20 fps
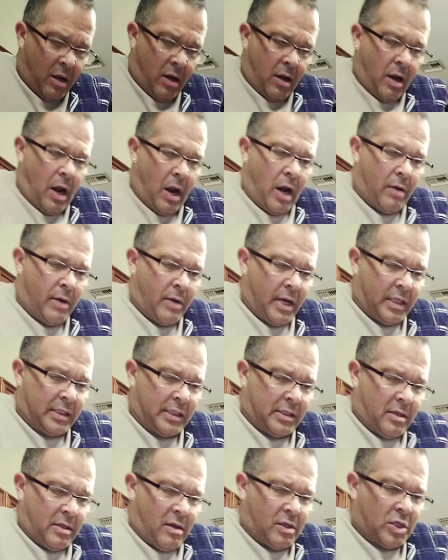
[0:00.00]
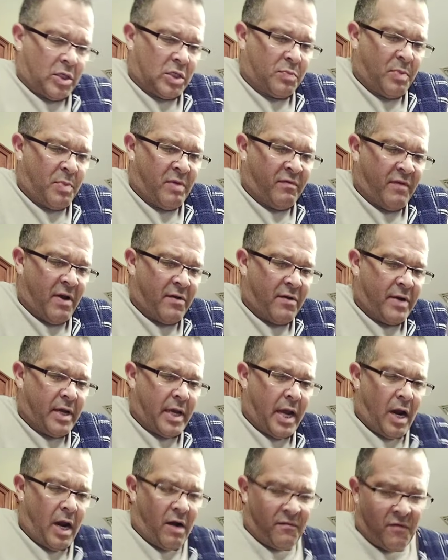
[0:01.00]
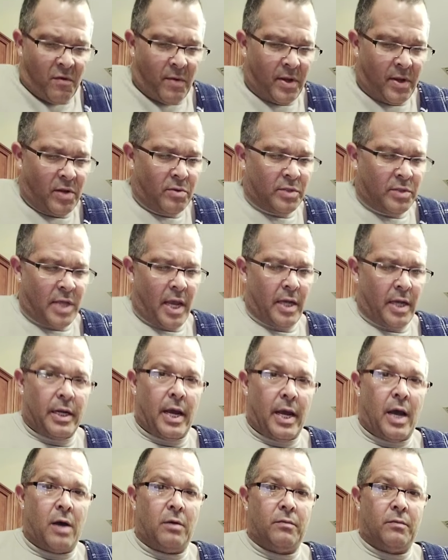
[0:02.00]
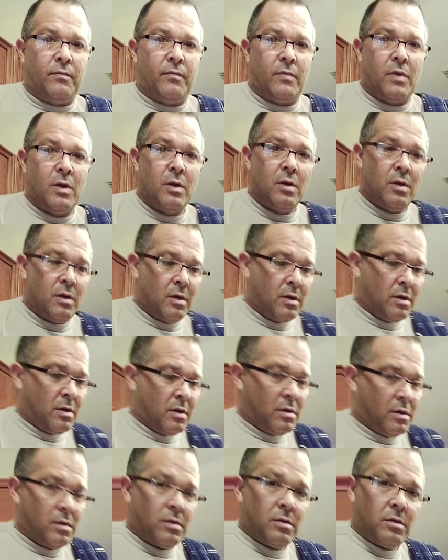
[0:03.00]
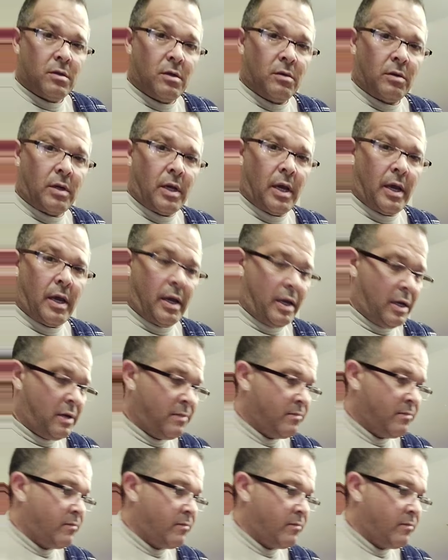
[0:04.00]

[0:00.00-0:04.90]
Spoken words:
And I'm going to just be very careful when you take it out. Okay?